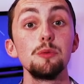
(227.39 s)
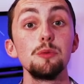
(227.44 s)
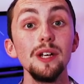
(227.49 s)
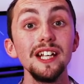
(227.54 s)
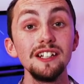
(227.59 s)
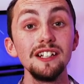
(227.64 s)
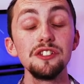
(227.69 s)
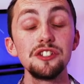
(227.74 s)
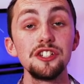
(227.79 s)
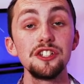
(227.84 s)
we
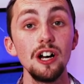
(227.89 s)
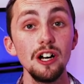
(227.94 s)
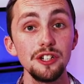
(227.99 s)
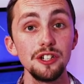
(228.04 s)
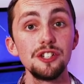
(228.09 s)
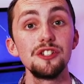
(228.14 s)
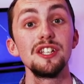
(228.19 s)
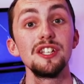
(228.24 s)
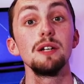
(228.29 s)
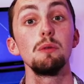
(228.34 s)
can start
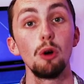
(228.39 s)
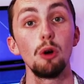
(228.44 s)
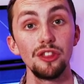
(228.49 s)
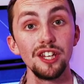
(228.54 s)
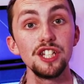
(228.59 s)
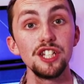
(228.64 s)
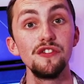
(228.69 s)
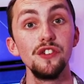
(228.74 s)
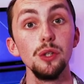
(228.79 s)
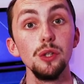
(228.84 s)
to see what
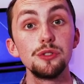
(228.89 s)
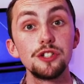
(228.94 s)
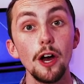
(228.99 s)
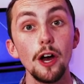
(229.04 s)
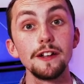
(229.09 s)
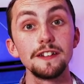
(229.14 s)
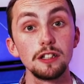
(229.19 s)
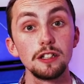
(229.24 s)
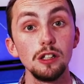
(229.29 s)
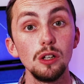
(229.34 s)
this view is
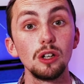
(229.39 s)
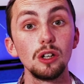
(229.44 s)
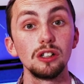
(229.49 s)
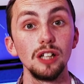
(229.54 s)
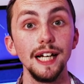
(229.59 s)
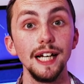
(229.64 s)
going to look